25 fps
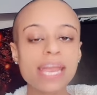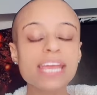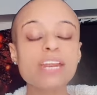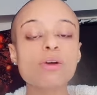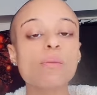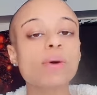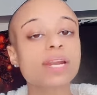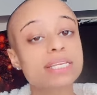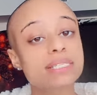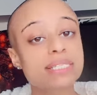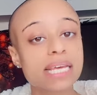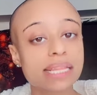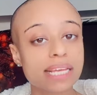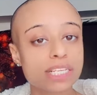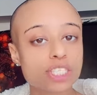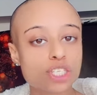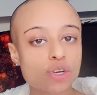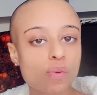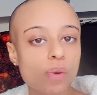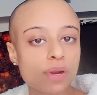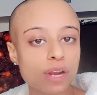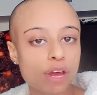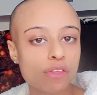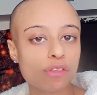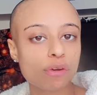he didn't want to say
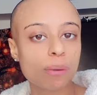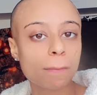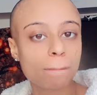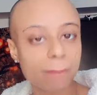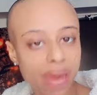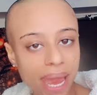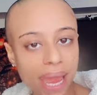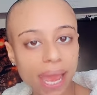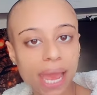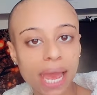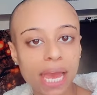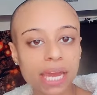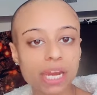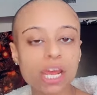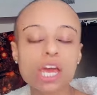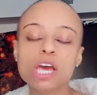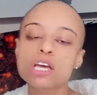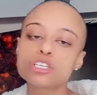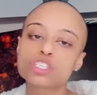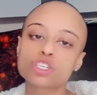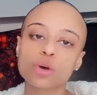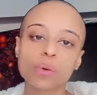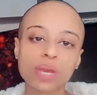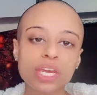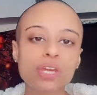that to another
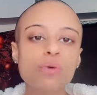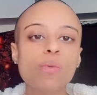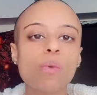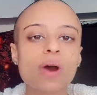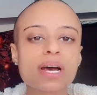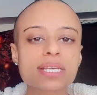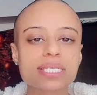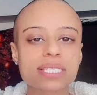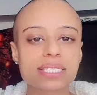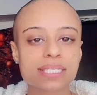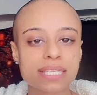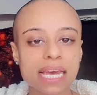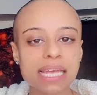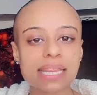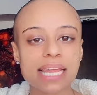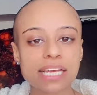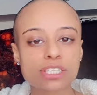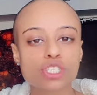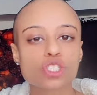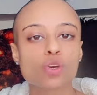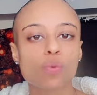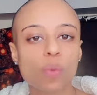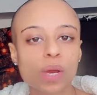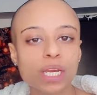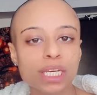man. So he wants to say
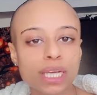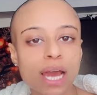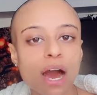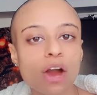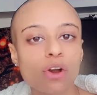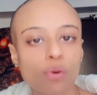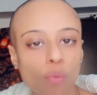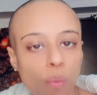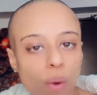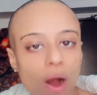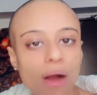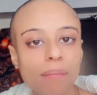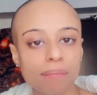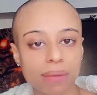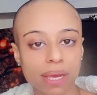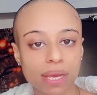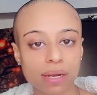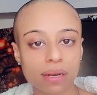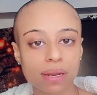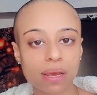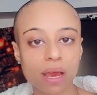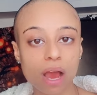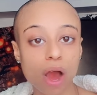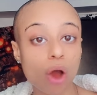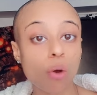that to a young
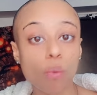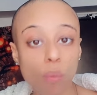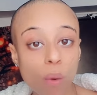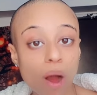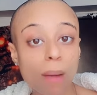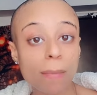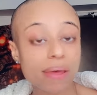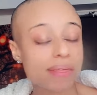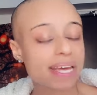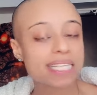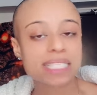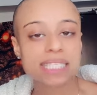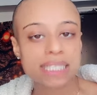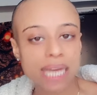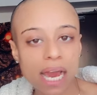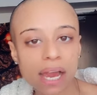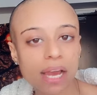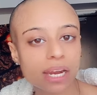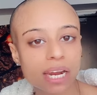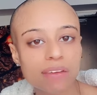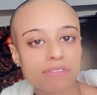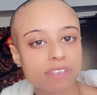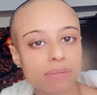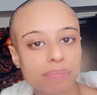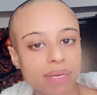woman, a woman that's
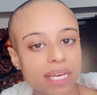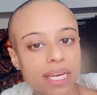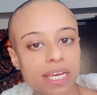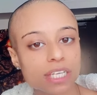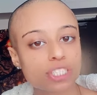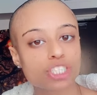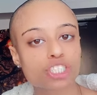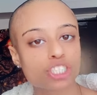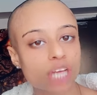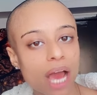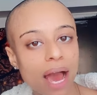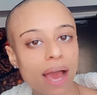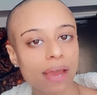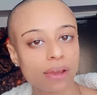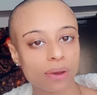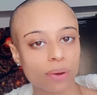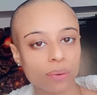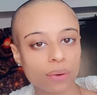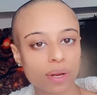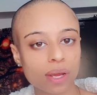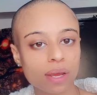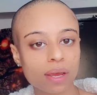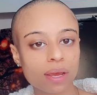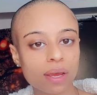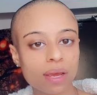young enough to be his
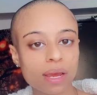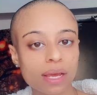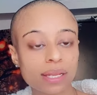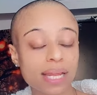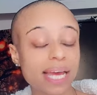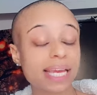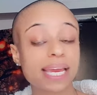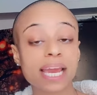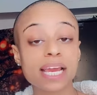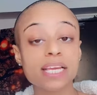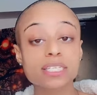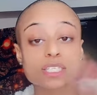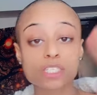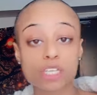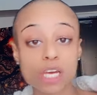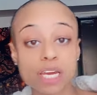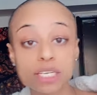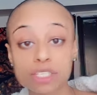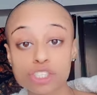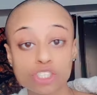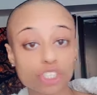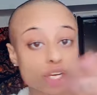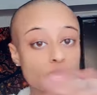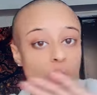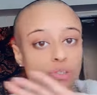child. Like his
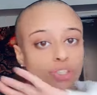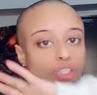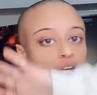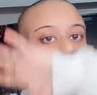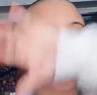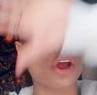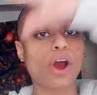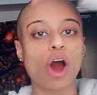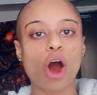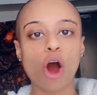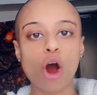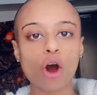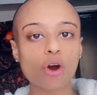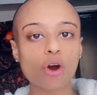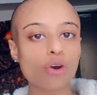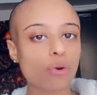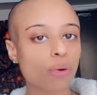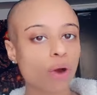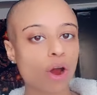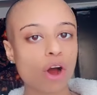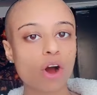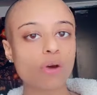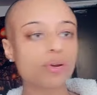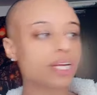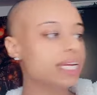his children are
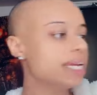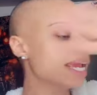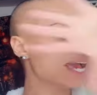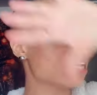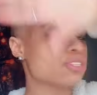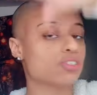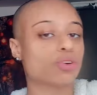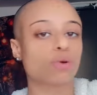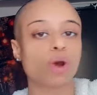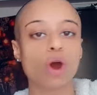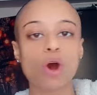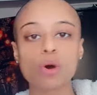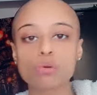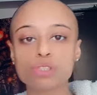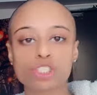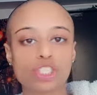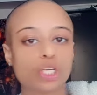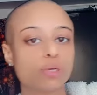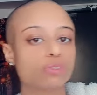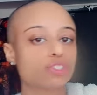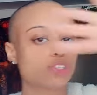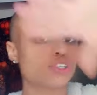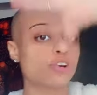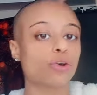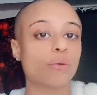all grown. He has grown
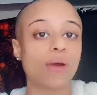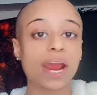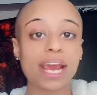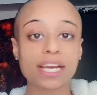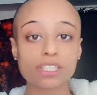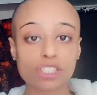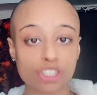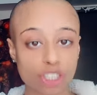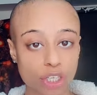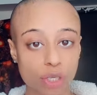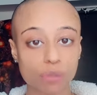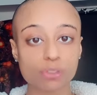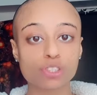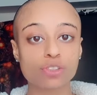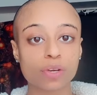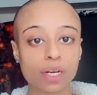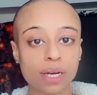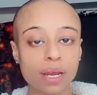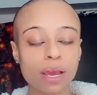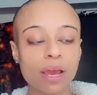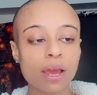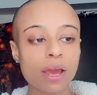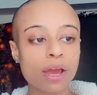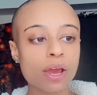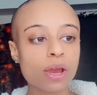children,
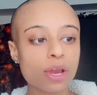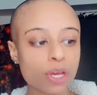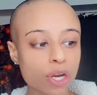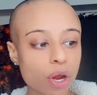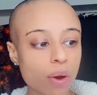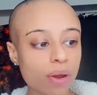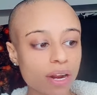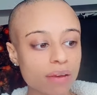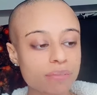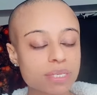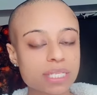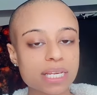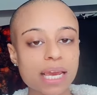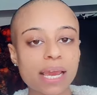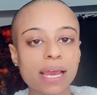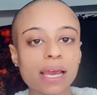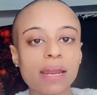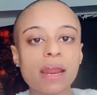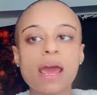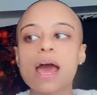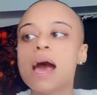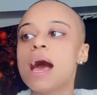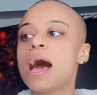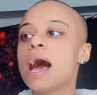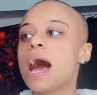grandchildren. You know what I'm
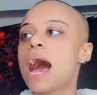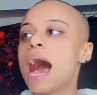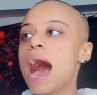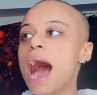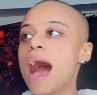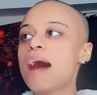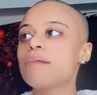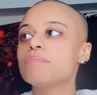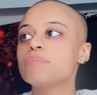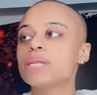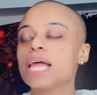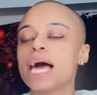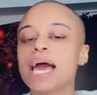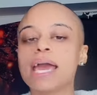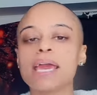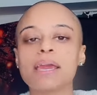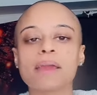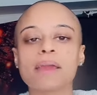saying? I'm